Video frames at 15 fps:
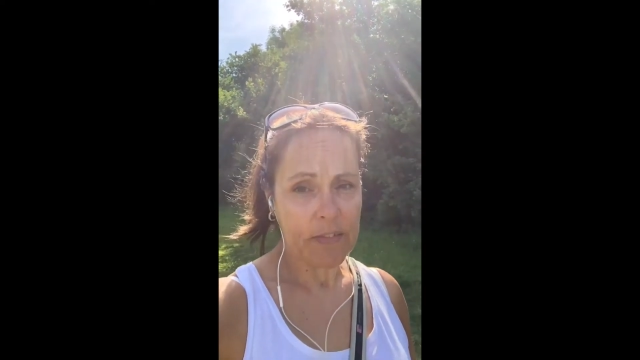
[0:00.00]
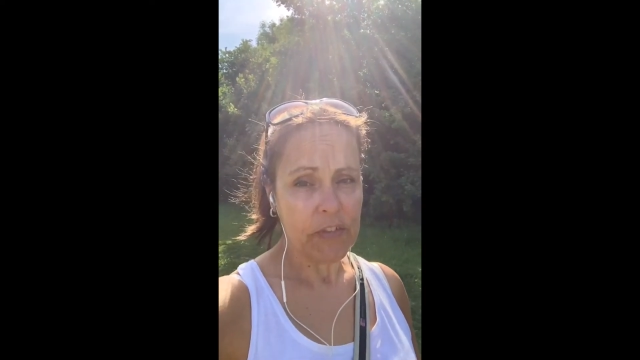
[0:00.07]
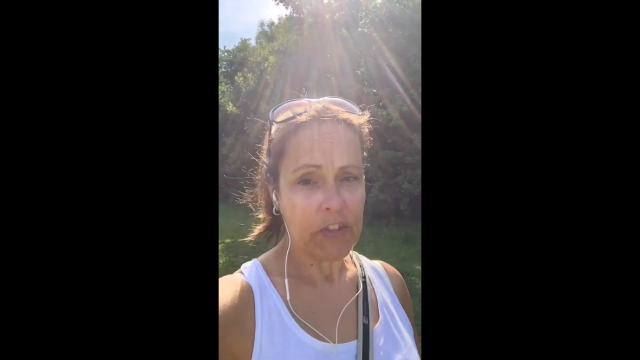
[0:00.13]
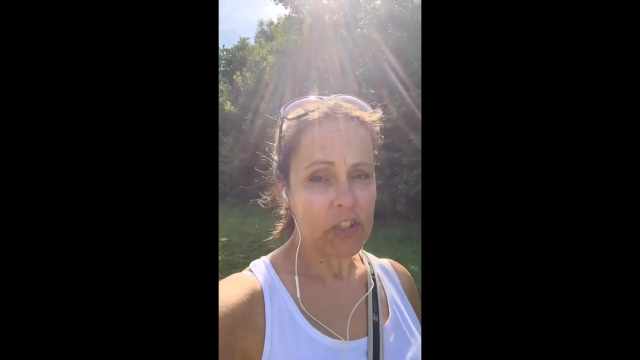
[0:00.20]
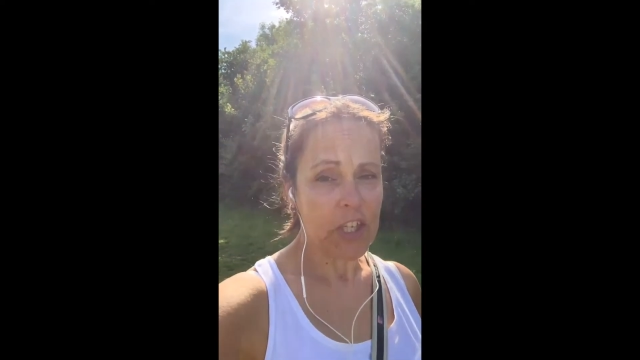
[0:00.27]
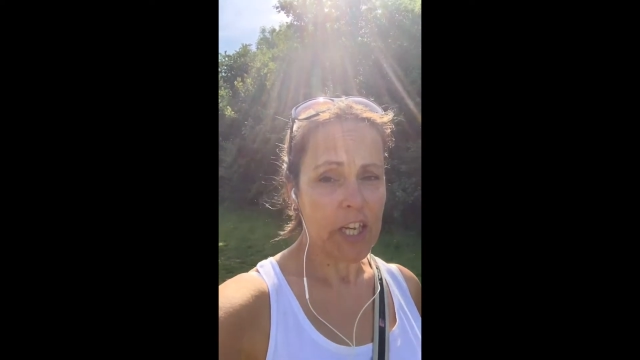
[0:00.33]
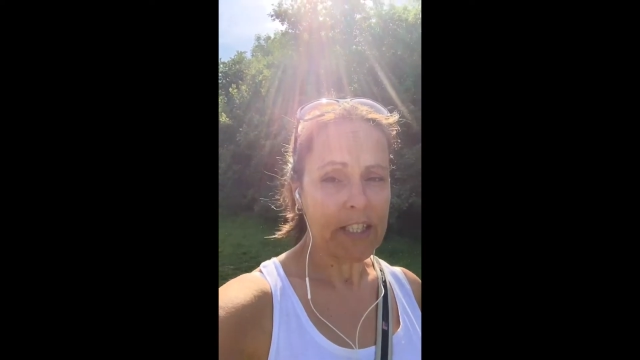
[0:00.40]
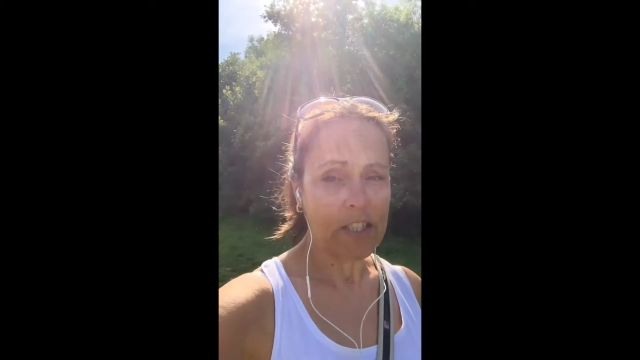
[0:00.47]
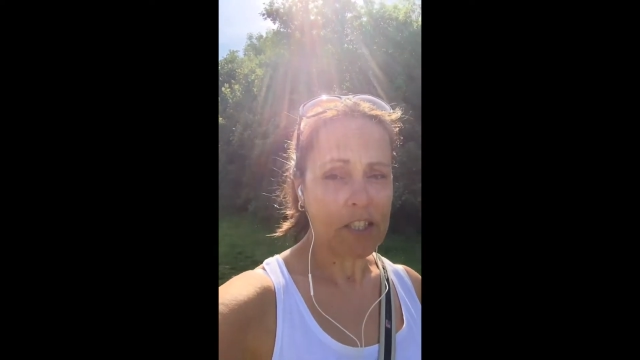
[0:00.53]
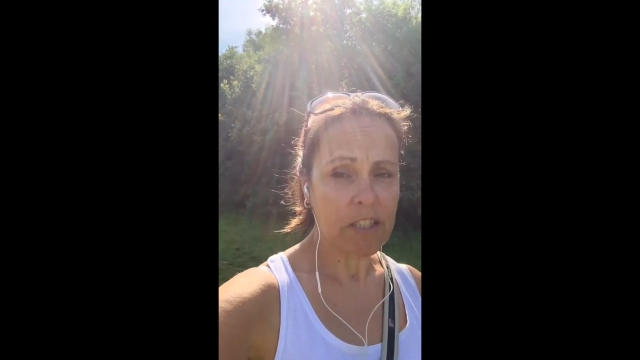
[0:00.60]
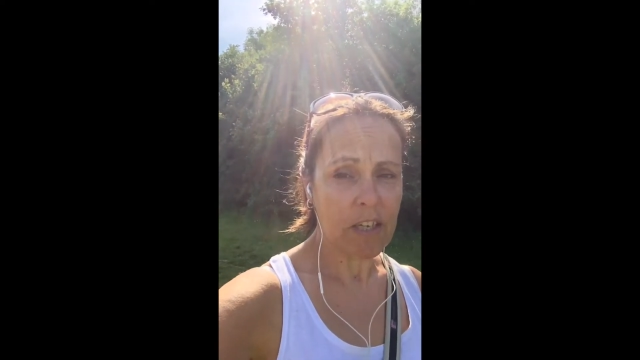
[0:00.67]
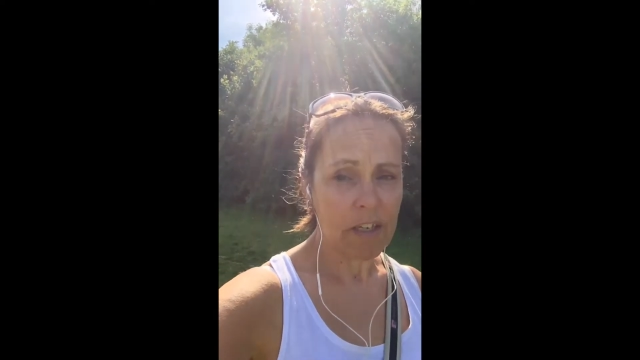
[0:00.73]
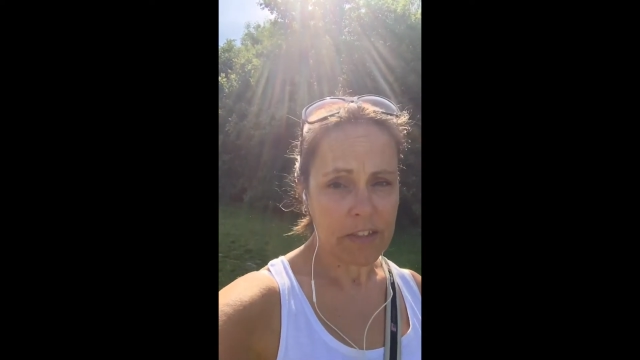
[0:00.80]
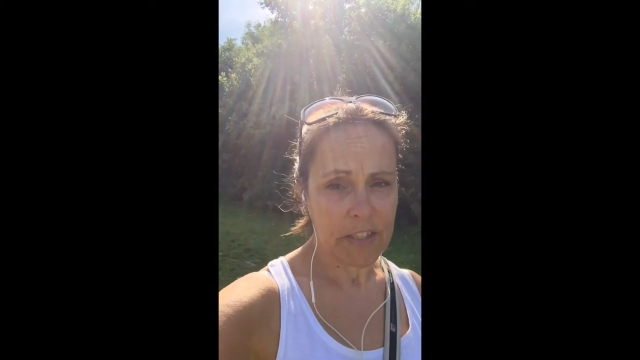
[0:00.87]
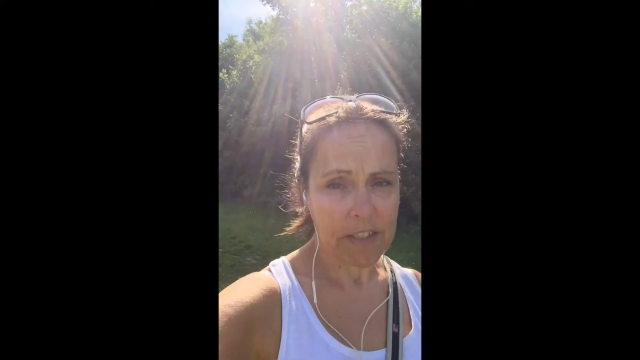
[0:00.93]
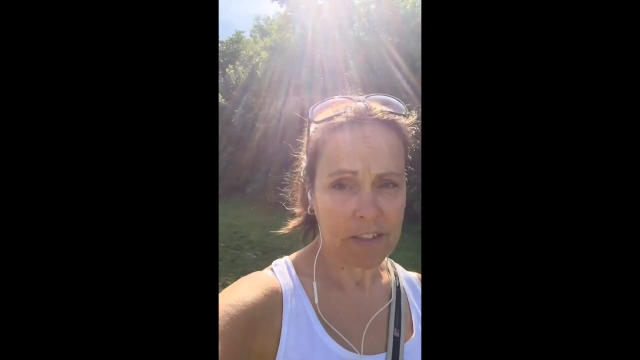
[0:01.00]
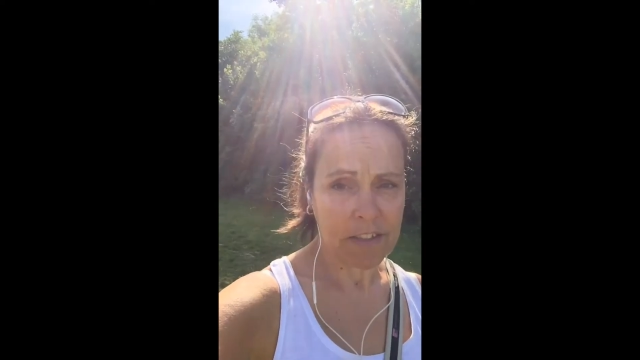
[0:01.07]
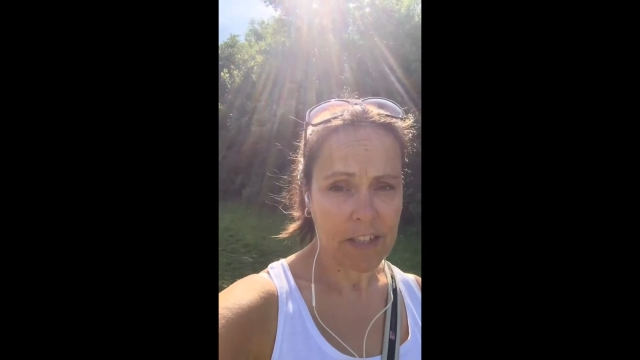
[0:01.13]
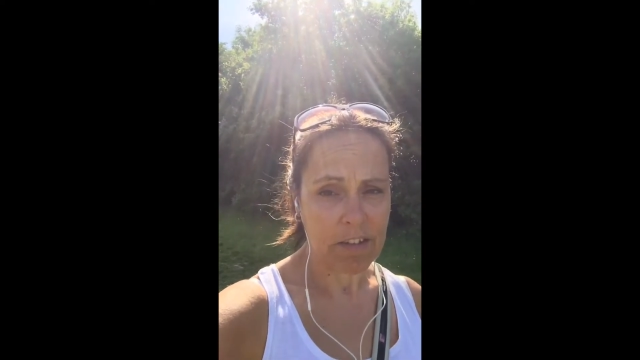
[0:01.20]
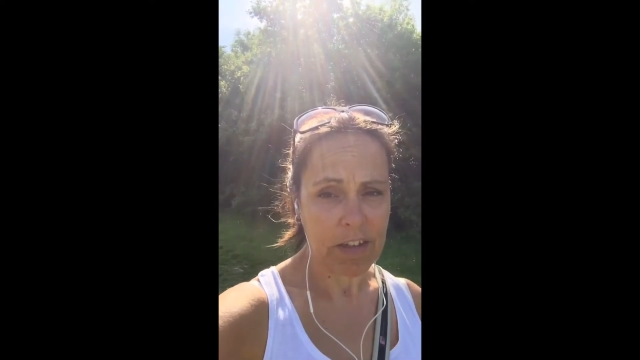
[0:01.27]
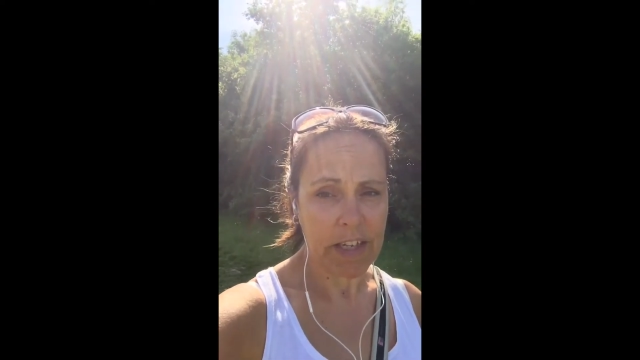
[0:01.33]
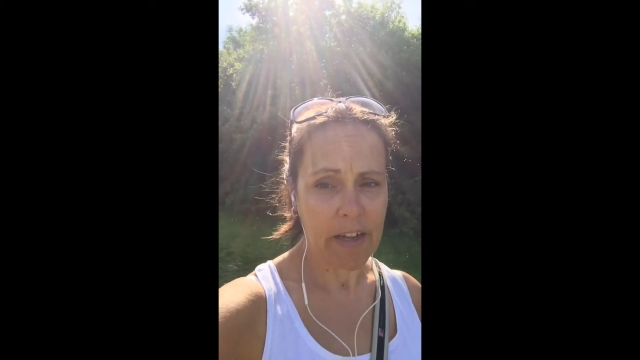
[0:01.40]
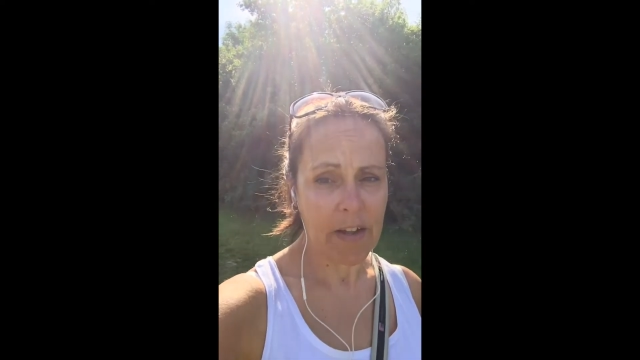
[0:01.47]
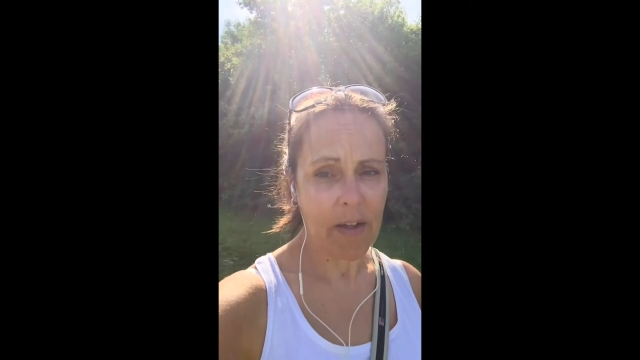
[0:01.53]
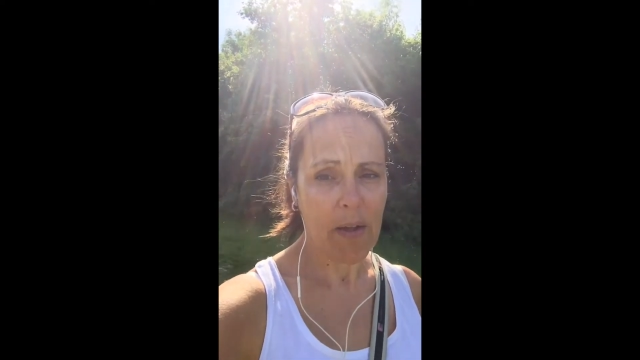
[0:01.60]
and the changes aren't necessary,